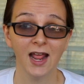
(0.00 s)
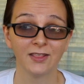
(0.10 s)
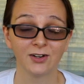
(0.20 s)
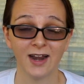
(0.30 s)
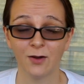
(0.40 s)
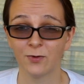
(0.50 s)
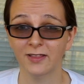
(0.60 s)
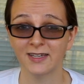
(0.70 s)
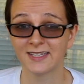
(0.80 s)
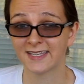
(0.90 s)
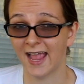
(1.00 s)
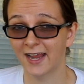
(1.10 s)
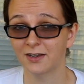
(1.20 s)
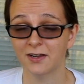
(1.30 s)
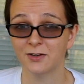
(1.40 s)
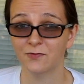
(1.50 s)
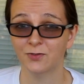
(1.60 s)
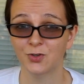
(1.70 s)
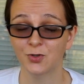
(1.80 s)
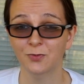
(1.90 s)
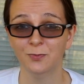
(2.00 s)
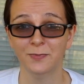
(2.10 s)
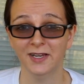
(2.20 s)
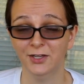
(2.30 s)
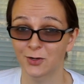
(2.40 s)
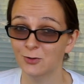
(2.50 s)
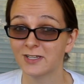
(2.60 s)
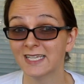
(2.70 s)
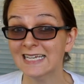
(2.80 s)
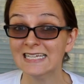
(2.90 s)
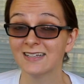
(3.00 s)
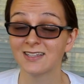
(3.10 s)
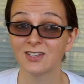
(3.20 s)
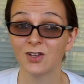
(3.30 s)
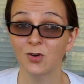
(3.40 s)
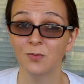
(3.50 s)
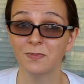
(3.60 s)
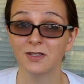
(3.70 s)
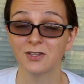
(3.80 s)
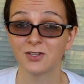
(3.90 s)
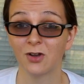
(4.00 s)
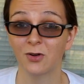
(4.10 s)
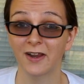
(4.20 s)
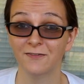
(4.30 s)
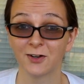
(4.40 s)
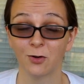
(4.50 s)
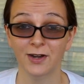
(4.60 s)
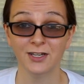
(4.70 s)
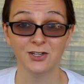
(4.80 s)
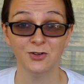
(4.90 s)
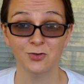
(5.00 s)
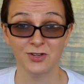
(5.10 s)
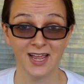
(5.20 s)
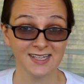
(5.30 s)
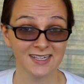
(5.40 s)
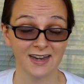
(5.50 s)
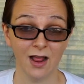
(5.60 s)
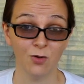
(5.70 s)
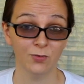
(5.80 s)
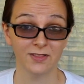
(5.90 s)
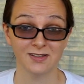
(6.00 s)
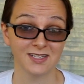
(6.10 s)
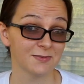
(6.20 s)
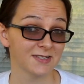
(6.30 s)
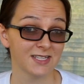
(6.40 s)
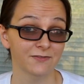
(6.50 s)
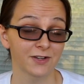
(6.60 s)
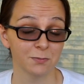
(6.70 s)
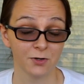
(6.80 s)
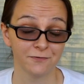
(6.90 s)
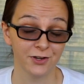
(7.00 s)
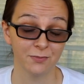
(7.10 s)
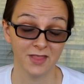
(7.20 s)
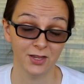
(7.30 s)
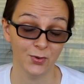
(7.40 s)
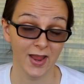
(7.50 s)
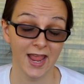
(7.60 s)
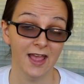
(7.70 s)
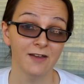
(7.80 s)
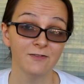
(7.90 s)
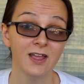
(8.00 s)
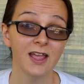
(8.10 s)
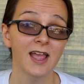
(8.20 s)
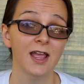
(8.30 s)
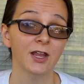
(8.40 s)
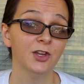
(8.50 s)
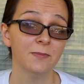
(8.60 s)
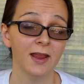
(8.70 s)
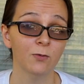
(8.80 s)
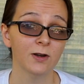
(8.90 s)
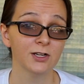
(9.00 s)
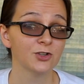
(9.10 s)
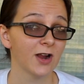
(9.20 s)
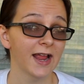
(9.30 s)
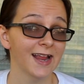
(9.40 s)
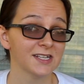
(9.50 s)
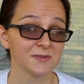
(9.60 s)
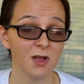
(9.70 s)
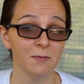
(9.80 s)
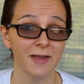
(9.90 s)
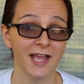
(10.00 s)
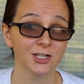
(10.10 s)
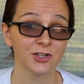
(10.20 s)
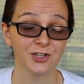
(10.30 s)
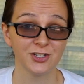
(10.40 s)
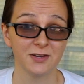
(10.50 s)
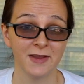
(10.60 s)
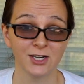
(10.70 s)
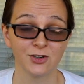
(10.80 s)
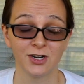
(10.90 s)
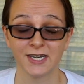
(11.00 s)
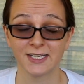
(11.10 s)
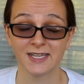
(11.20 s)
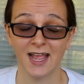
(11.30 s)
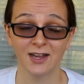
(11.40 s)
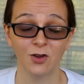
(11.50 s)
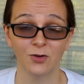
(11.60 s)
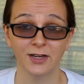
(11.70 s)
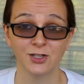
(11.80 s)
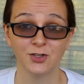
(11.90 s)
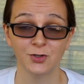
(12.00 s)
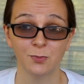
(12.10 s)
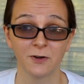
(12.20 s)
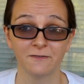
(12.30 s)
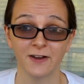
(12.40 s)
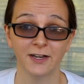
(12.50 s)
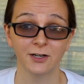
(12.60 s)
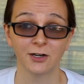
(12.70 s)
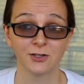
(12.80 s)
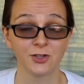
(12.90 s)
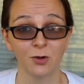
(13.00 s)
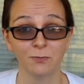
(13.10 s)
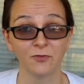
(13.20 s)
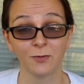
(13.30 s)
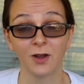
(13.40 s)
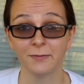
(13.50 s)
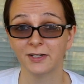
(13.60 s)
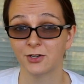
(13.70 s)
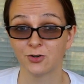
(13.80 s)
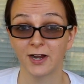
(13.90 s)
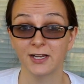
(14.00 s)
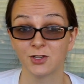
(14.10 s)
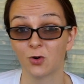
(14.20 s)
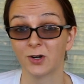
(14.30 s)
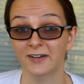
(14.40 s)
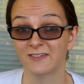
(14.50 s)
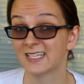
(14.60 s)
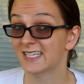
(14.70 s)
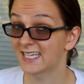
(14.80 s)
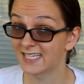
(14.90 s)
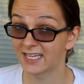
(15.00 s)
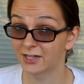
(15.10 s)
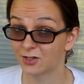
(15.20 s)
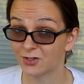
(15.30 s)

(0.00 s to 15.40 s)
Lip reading: They're not really designed to be used in soap. So if you're going to test it out with a specific perfume that you have, you may want to try a small batch just to make sure it's not going to prevent your soap from coming to trace or even seizing your